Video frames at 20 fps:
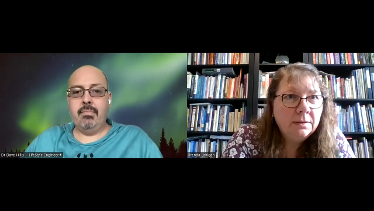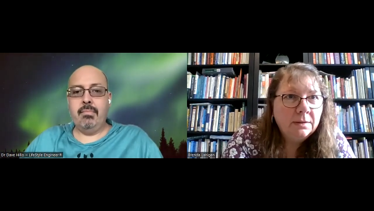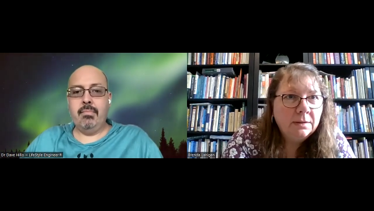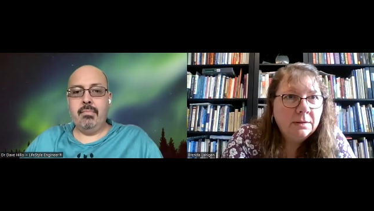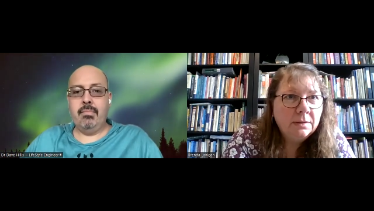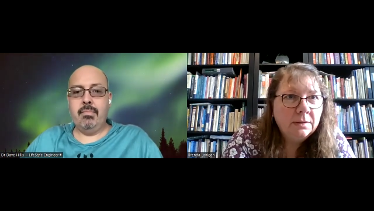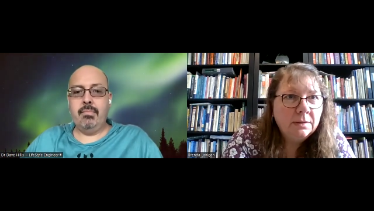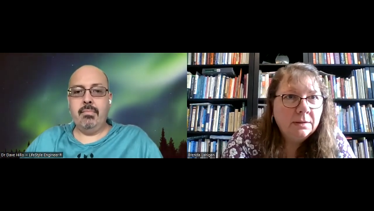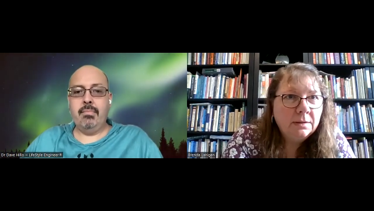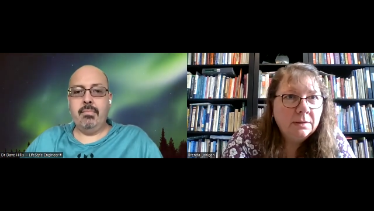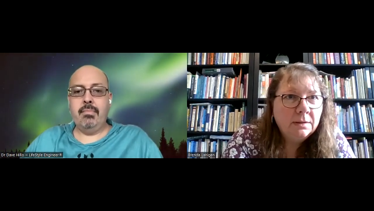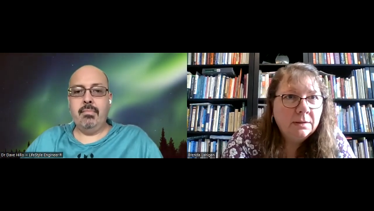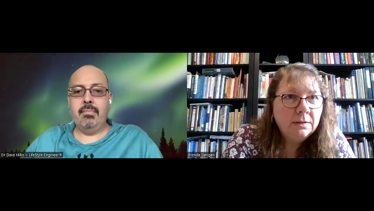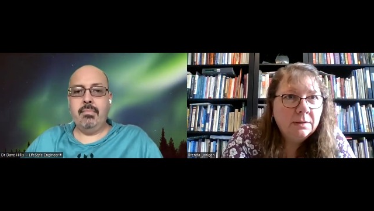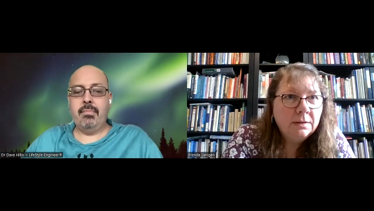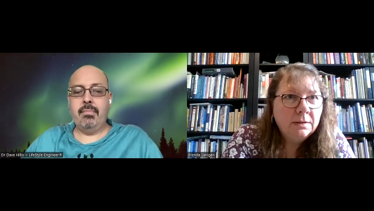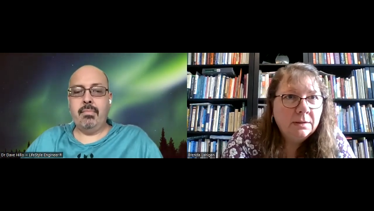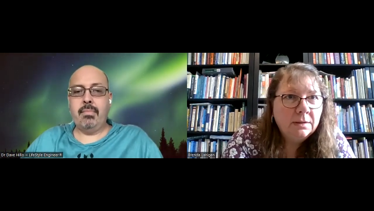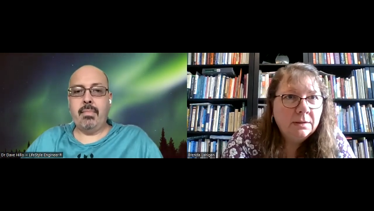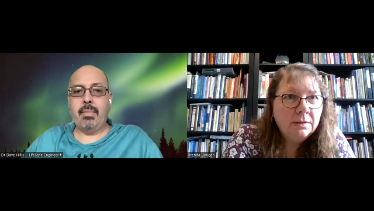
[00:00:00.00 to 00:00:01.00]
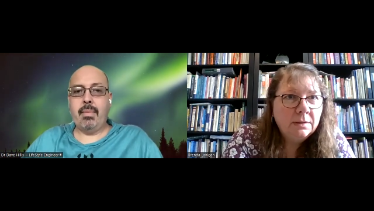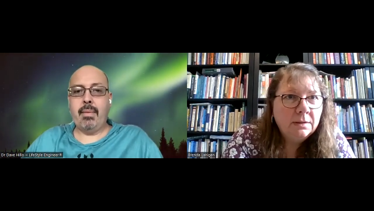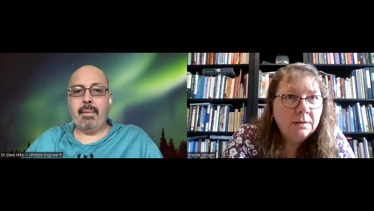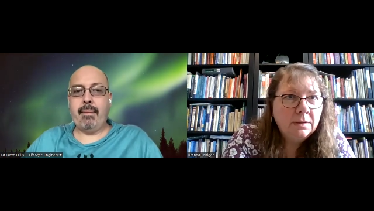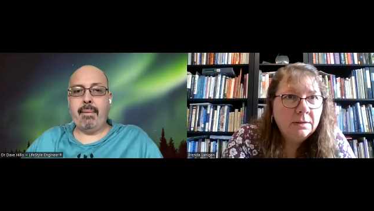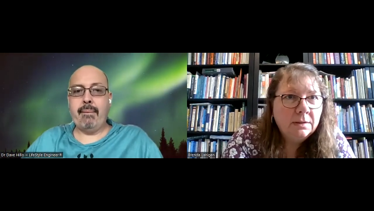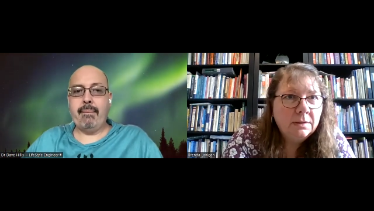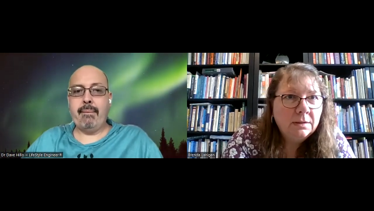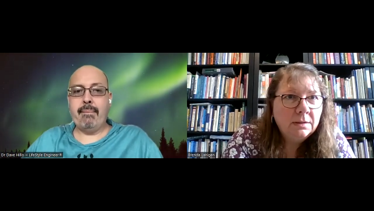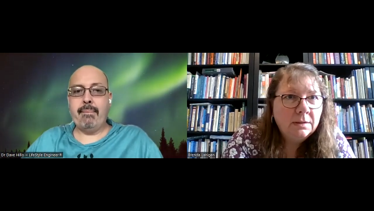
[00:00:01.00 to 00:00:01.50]

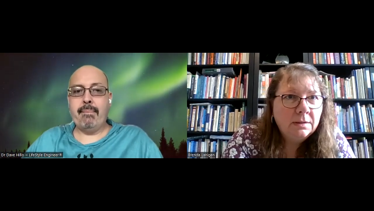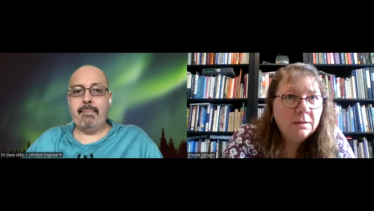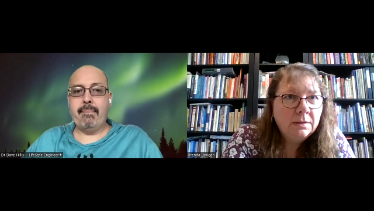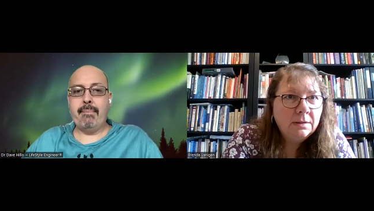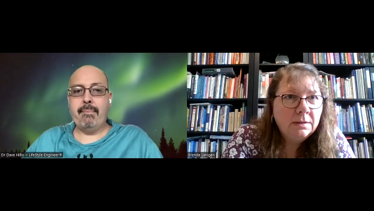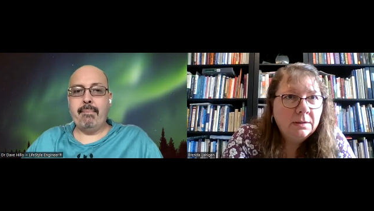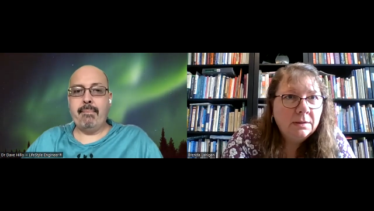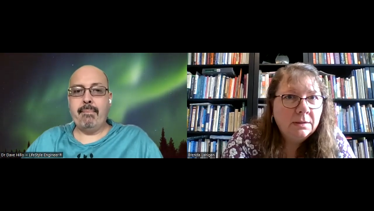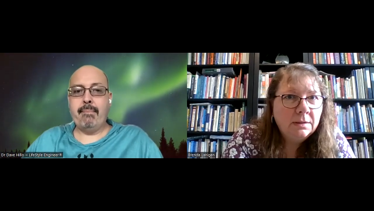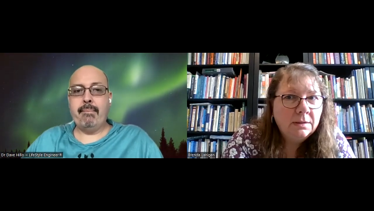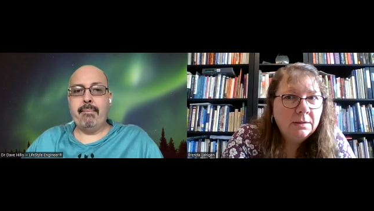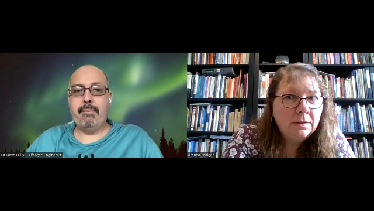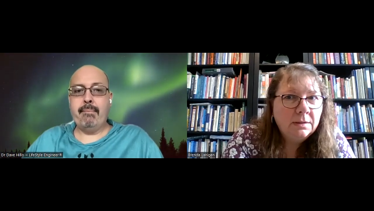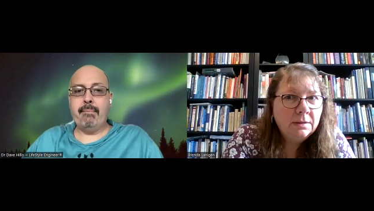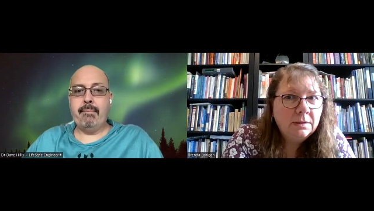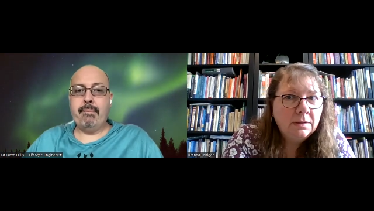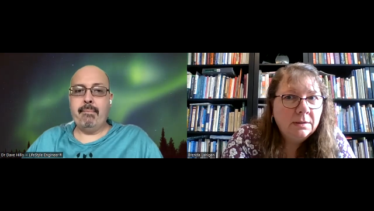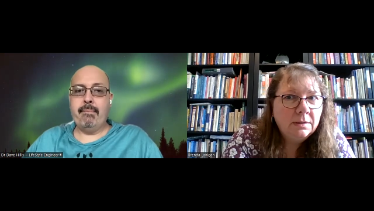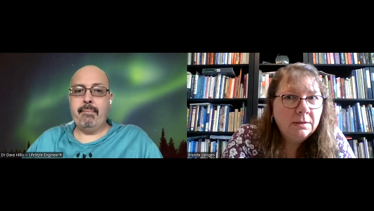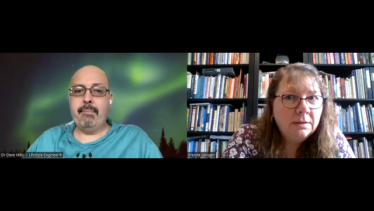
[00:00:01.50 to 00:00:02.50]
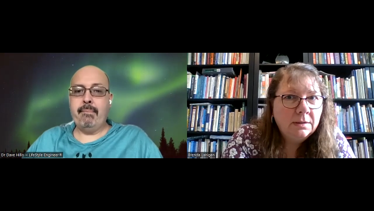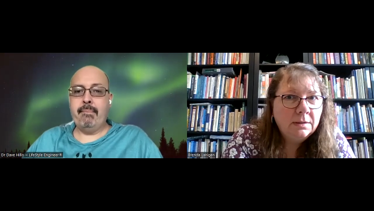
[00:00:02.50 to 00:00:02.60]
No one is speaking in this clip.